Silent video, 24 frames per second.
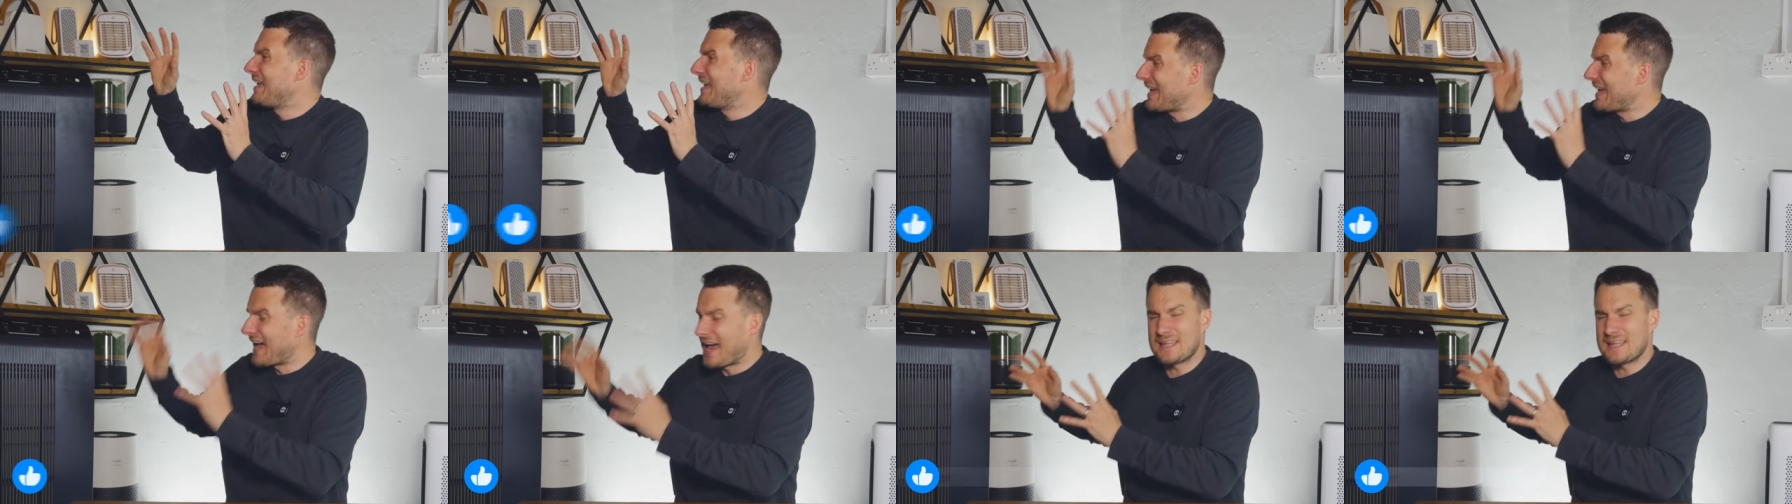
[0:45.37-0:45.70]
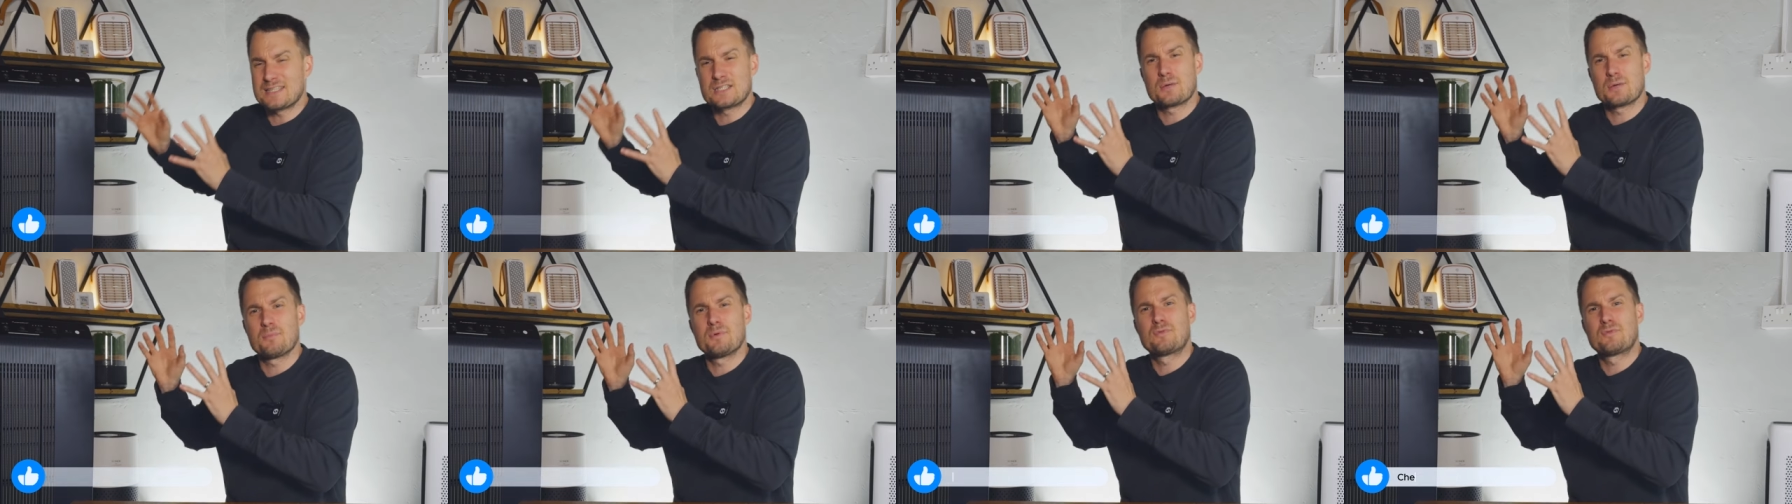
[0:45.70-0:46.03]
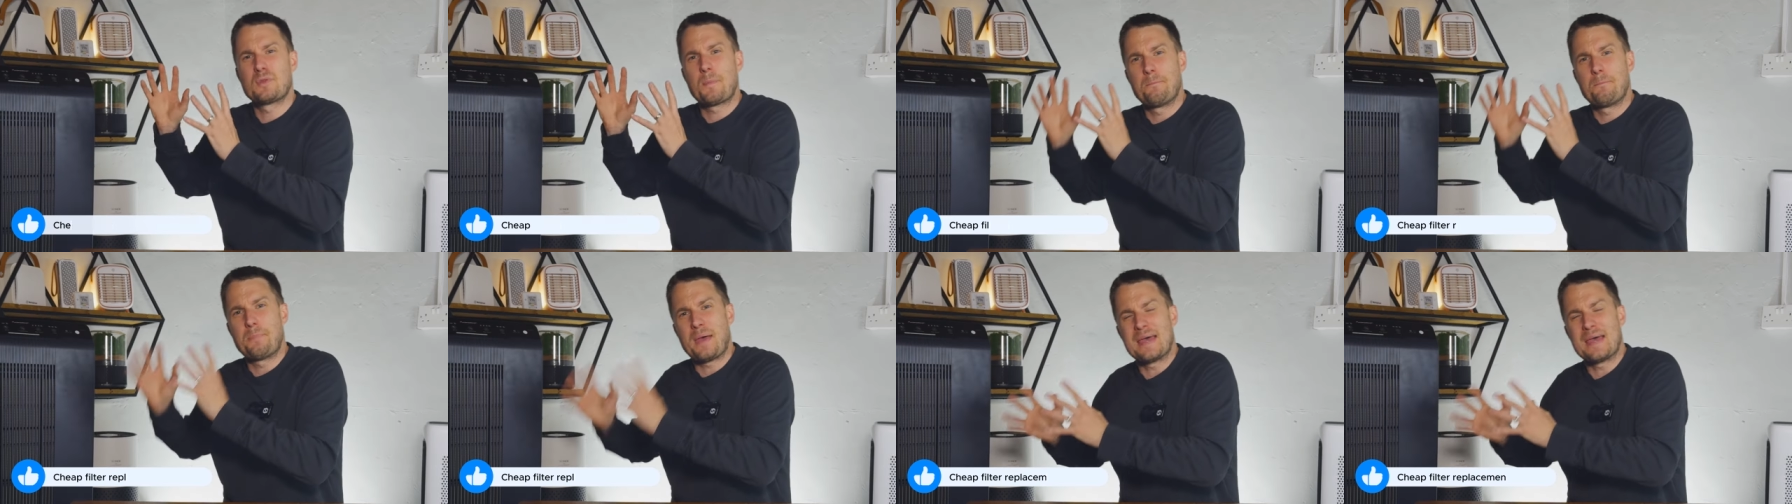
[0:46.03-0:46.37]
it has some of
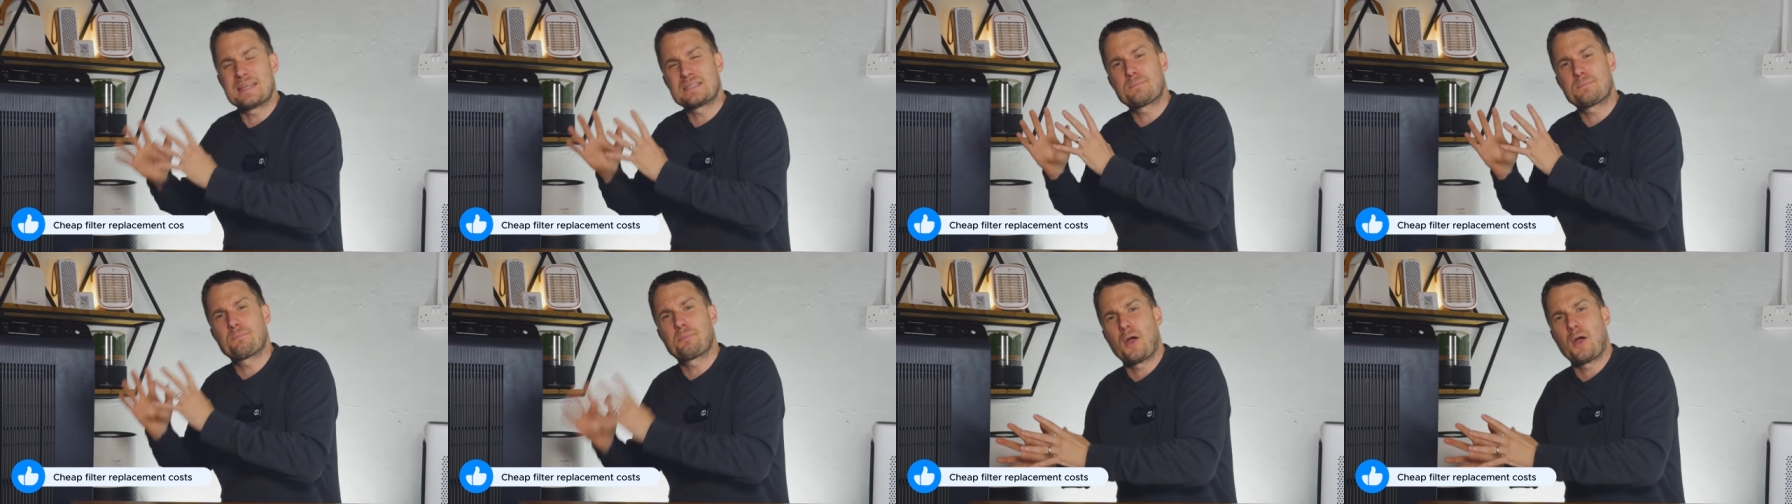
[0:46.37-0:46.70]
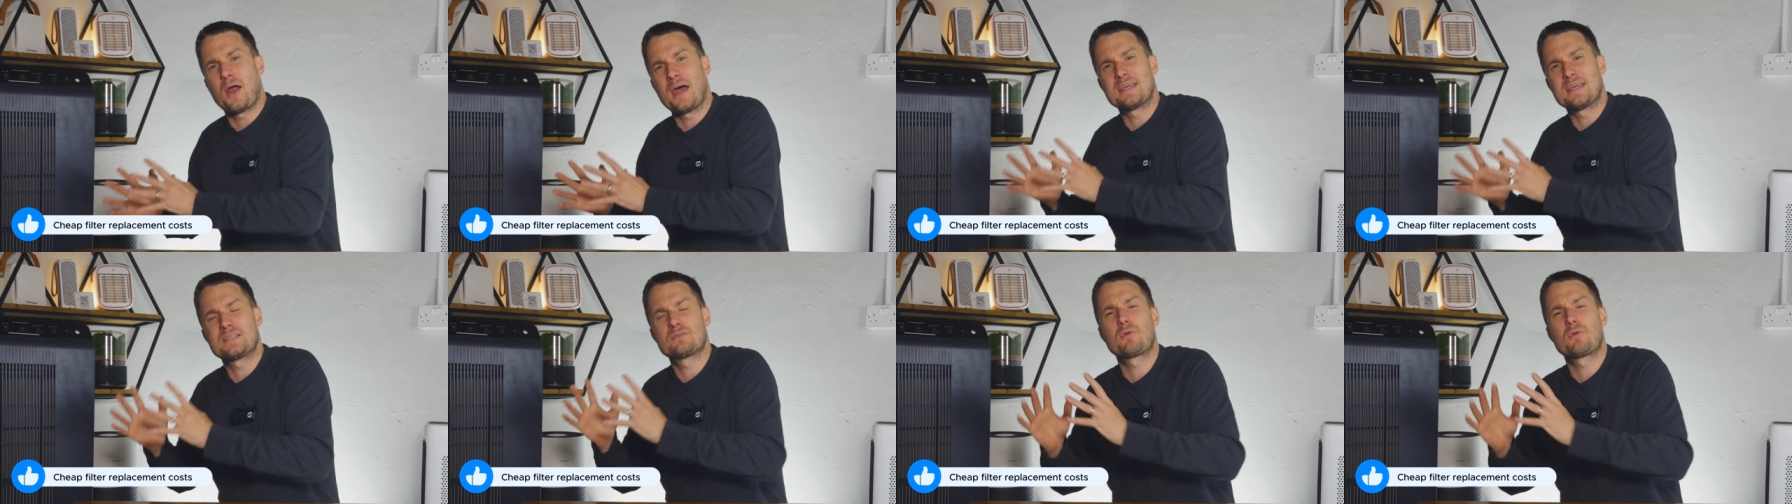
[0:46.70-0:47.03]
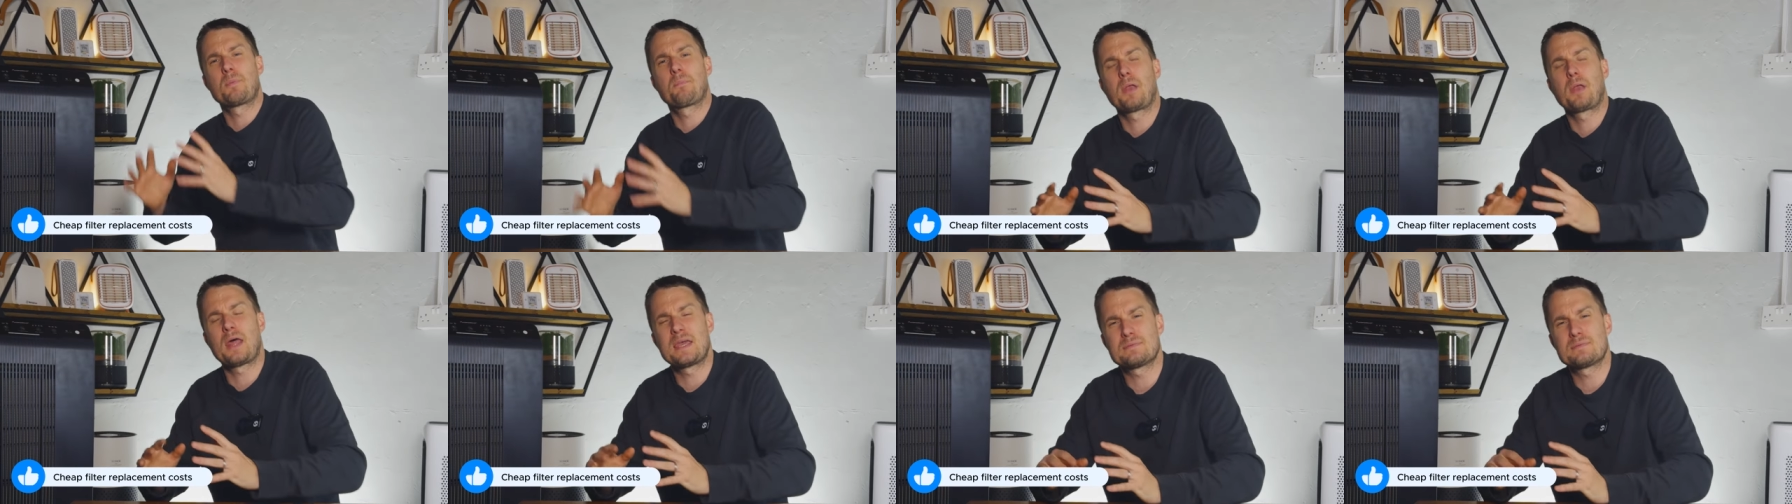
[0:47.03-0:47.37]
the best priced
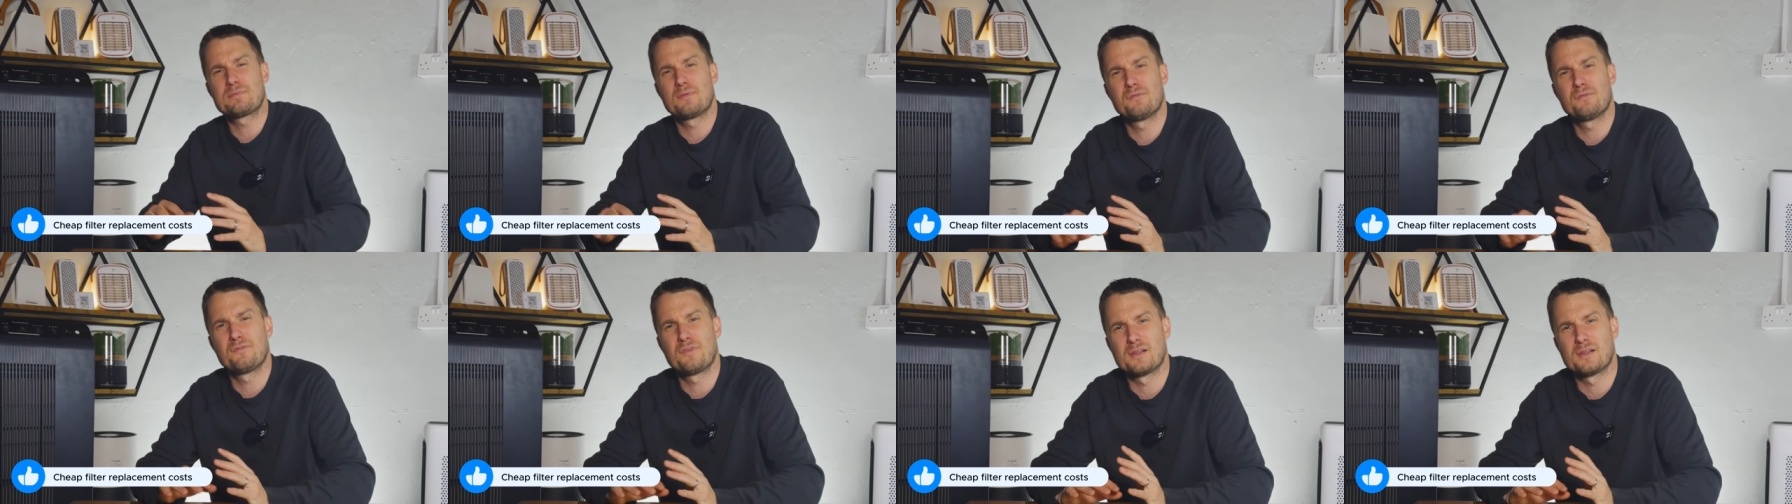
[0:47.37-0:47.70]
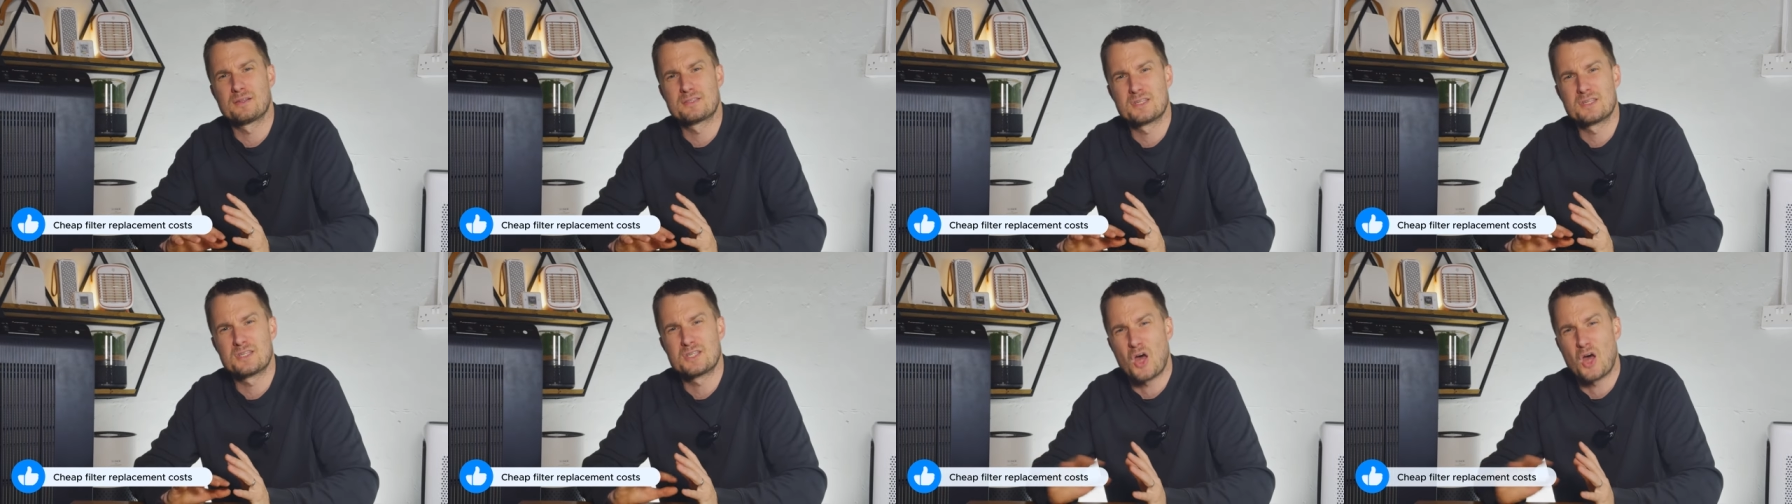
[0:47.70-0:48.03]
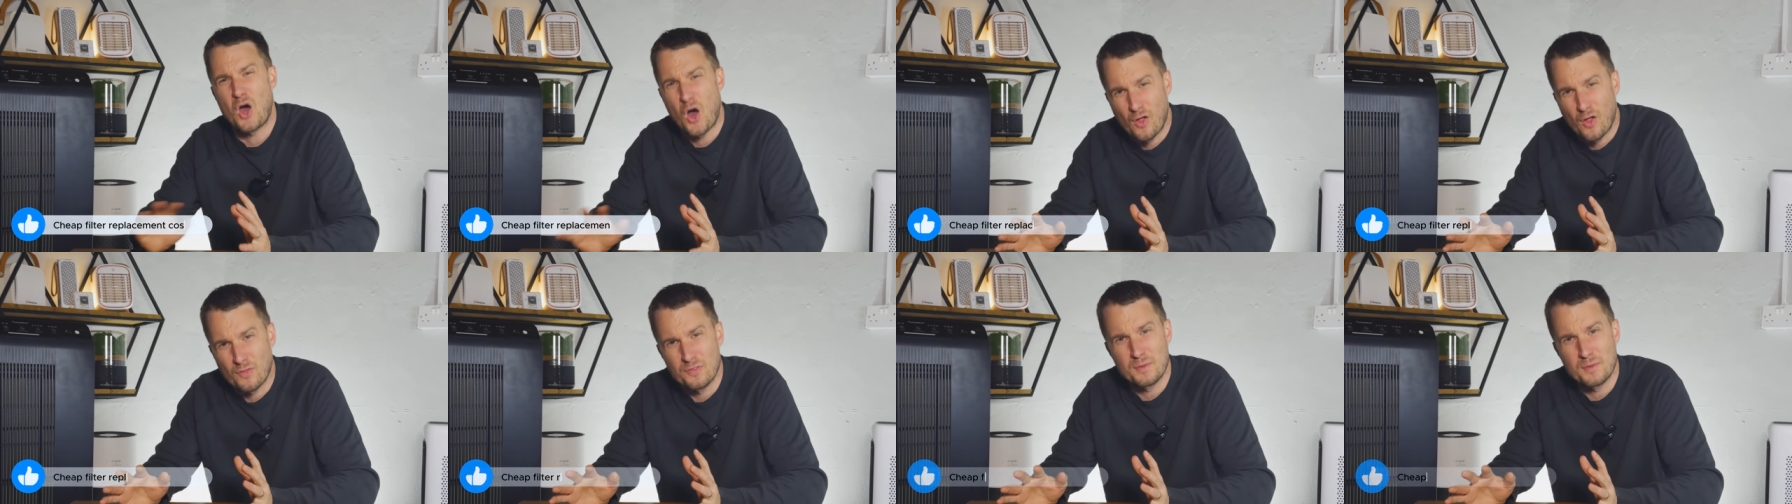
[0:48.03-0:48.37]
replacement filters
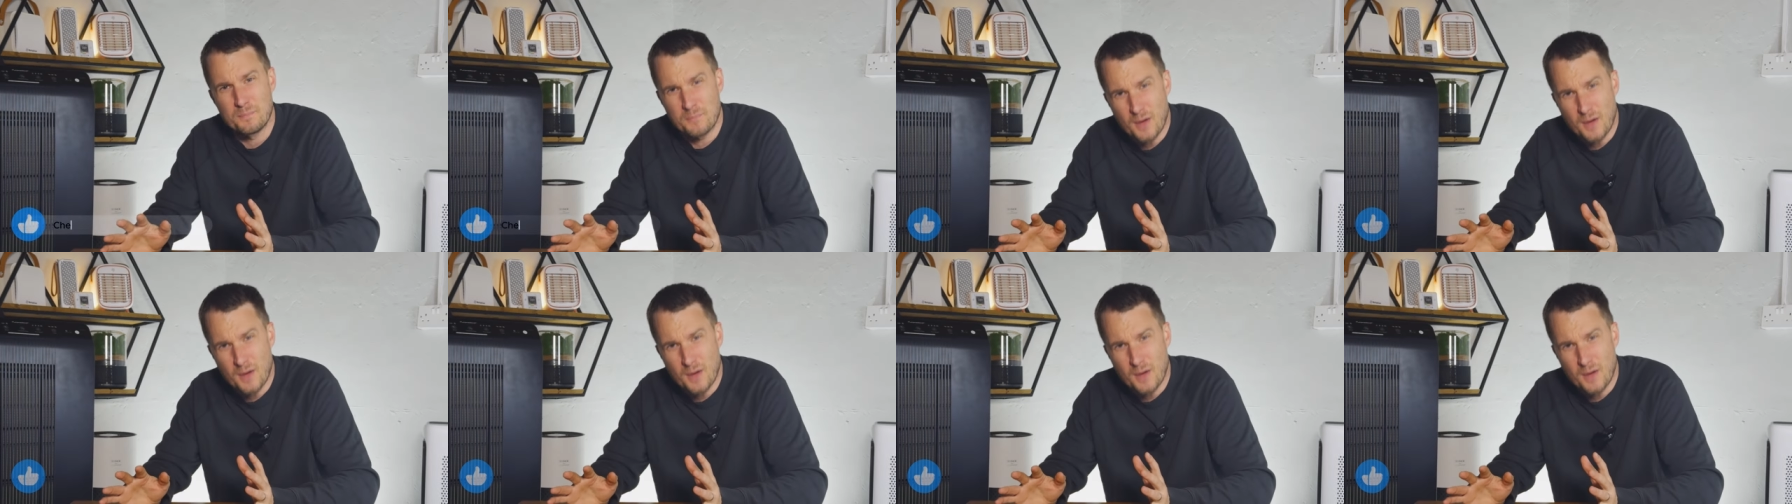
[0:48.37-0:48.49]
on the